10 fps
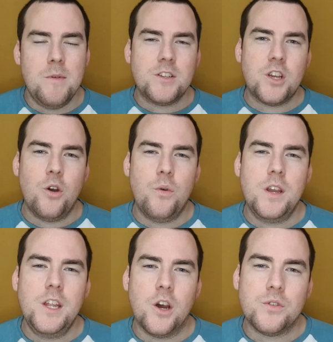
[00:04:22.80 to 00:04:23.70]
So,
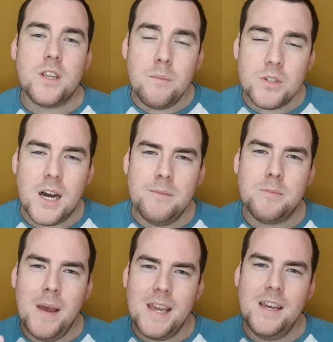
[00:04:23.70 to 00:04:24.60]
you know, sometimes
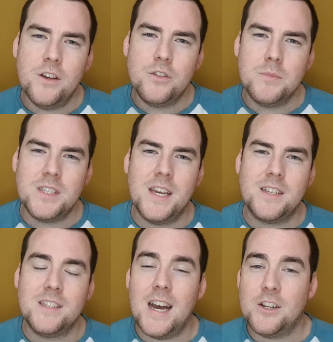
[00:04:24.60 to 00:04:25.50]
making those
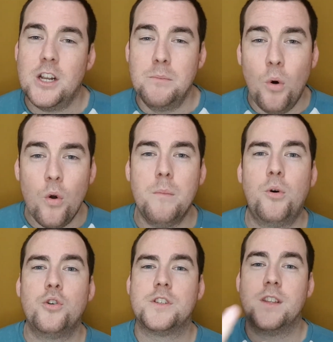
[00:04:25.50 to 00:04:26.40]
mistakes is actually more
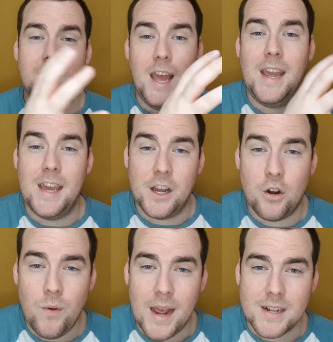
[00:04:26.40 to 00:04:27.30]
important than getting it
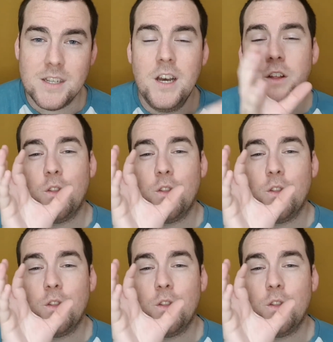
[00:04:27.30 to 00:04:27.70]
correct.